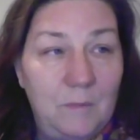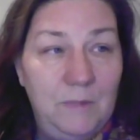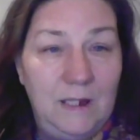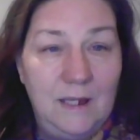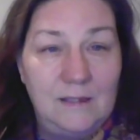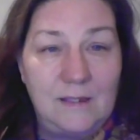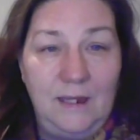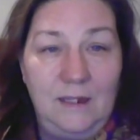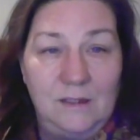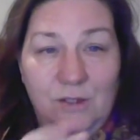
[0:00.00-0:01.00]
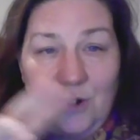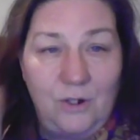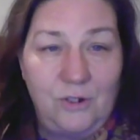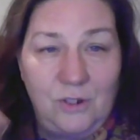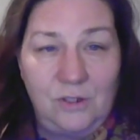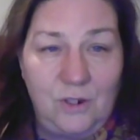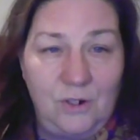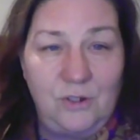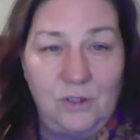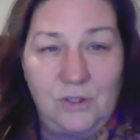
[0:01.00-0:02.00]
because I can search and
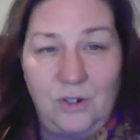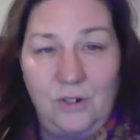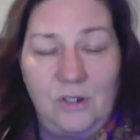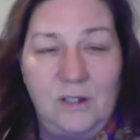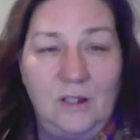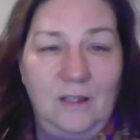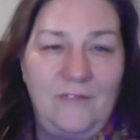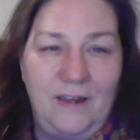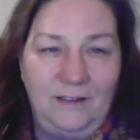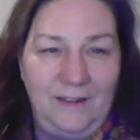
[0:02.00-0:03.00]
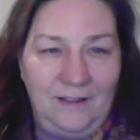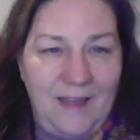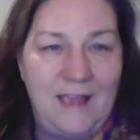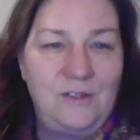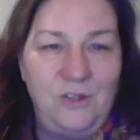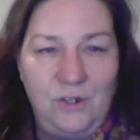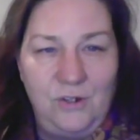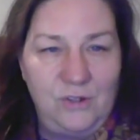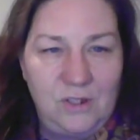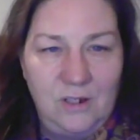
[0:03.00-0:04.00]
search and search until I find like last
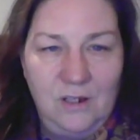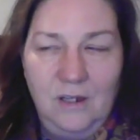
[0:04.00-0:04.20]
year's